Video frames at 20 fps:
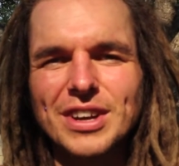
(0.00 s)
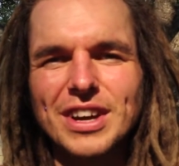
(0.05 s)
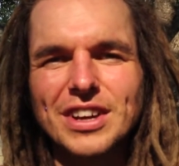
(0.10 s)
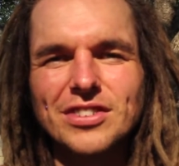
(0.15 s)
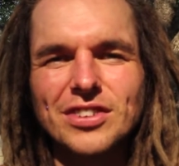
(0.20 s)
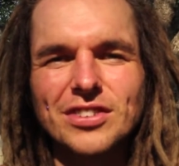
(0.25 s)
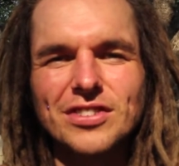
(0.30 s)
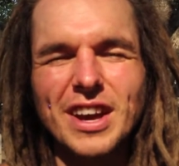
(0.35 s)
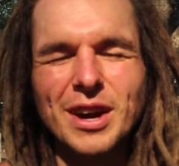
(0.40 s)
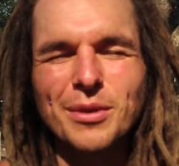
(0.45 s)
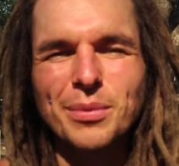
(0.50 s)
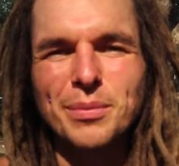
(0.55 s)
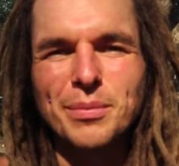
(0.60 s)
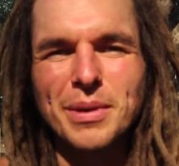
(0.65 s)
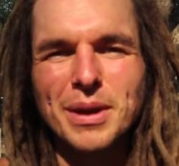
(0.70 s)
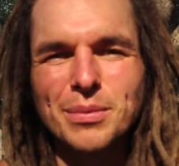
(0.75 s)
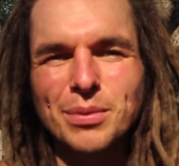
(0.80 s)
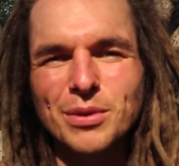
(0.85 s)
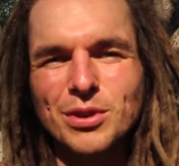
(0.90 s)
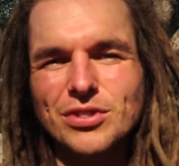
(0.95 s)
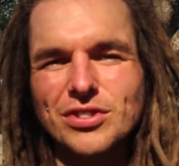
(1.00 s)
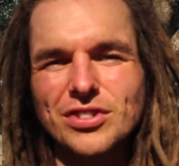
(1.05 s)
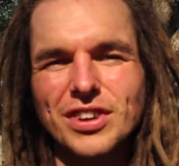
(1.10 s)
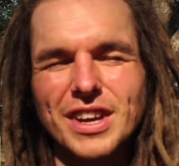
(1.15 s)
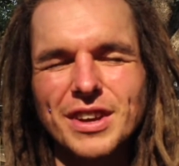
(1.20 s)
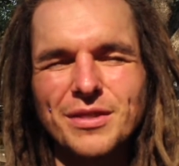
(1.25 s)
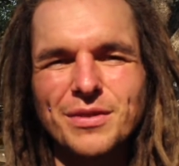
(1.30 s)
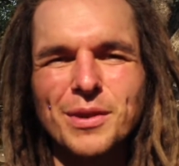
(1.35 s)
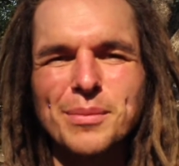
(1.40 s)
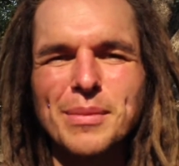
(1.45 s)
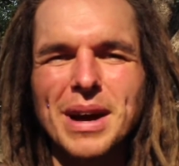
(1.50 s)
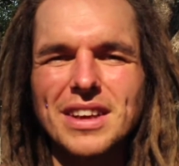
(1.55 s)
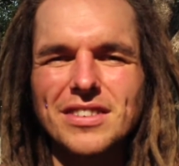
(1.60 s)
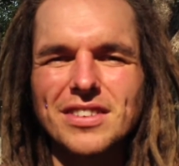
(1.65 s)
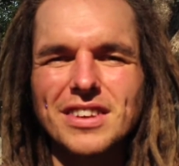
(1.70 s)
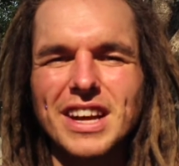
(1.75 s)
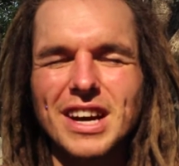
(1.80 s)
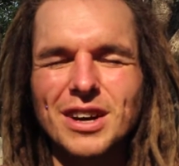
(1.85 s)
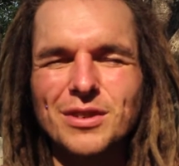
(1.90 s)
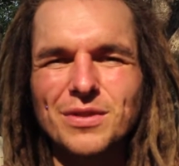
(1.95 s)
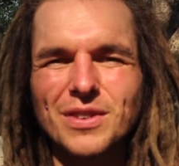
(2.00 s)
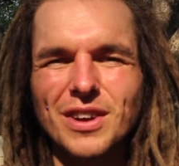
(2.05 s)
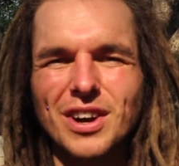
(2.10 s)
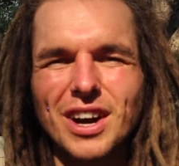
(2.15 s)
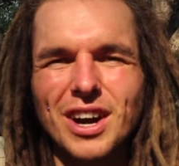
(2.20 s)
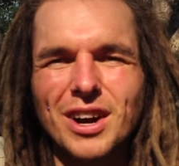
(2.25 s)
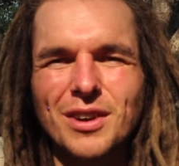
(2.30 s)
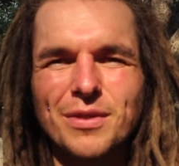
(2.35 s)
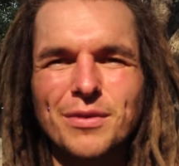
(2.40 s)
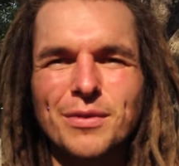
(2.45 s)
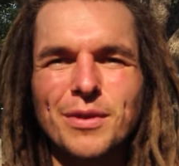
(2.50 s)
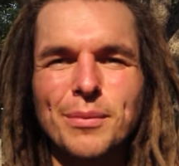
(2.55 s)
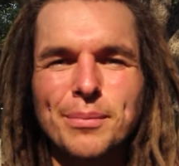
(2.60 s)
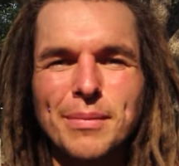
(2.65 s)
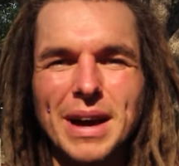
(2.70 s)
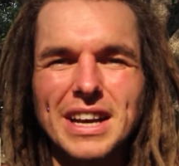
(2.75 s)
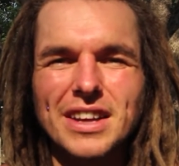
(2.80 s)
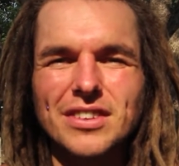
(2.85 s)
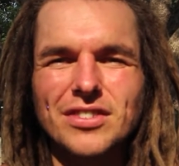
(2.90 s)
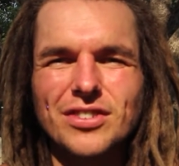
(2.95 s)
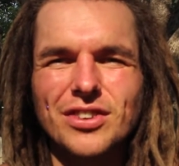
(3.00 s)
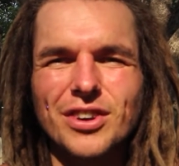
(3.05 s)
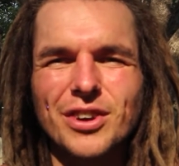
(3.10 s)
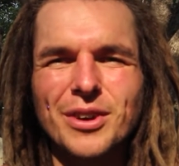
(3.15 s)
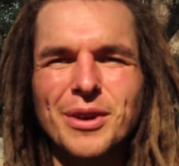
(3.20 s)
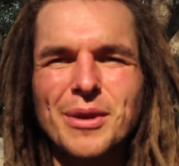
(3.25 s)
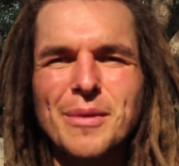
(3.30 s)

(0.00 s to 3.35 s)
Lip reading: and just helping people achieve amazing health like I've managed to.